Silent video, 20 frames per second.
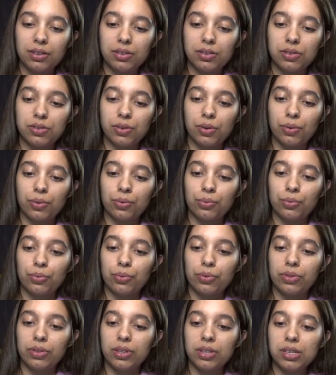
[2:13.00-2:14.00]
So
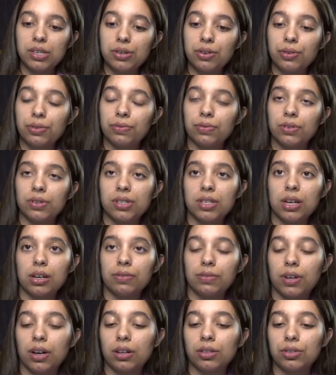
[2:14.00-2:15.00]
these are the first set
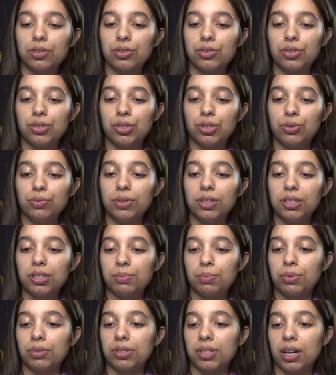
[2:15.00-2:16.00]
of colors you need to
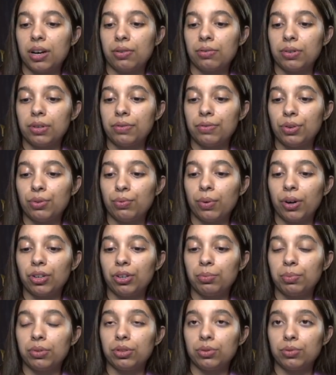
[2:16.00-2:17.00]
put down if you want
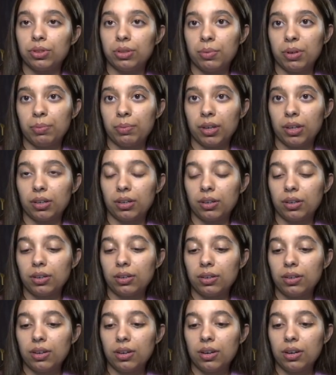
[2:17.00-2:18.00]
your balloon to be
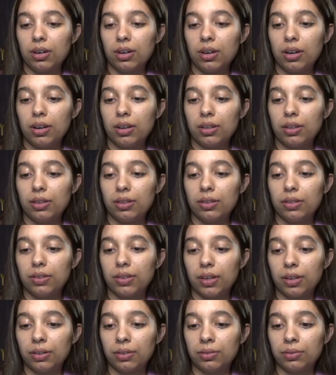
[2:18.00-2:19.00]
pink.
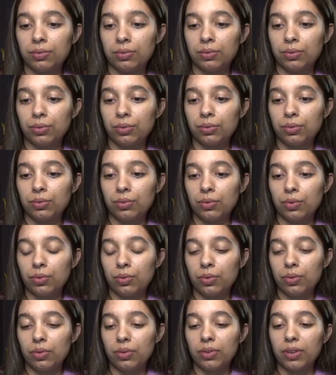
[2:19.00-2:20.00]
Then
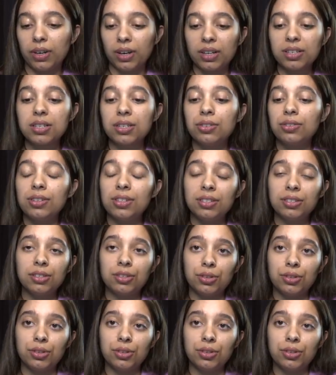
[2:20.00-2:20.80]
the next thing you need to